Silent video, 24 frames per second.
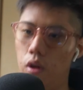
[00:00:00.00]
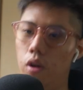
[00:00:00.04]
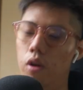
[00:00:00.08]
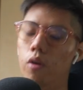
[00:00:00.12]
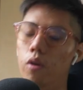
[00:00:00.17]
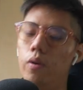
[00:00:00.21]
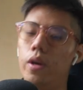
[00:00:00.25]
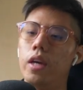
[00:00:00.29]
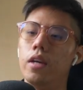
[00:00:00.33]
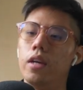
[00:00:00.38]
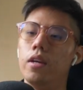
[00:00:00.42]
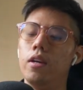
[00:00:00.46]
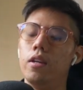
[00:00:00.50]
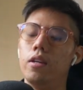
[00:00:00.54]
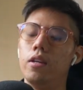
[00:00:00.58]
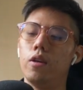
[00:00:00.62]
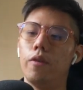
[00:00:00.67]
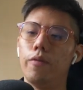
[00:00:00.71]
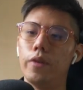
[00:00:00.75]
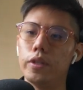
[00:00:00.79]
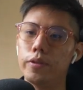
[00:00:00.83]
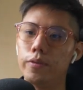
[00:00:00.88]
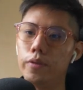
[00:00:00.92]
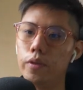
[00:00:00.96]
Okay, your
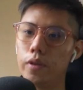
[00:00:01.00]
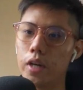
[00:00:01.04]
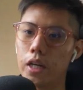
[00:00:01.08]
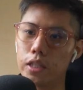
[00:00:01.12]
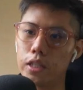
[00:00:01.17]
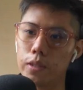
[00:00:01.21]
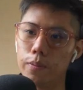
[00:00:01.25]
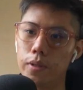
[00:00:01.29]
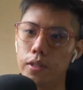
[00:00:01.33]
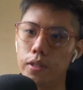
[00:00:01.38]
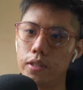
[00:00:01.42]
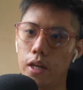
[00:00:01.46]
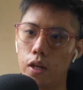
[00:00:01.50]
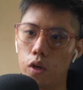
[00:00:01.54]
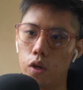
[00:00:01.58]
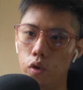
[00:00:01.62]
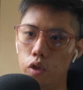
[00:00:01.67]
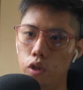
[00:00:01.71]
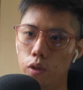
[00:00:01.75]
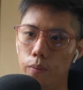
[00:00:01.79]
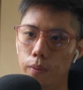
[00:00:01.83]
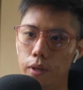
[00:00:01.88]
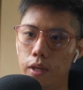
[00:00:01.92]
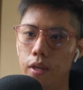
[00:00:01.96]
first few customers are going
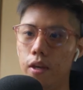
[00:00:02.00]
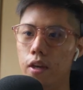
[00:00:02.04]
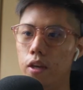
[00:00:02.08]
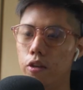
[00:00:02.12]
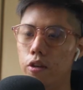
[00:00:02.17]
to be,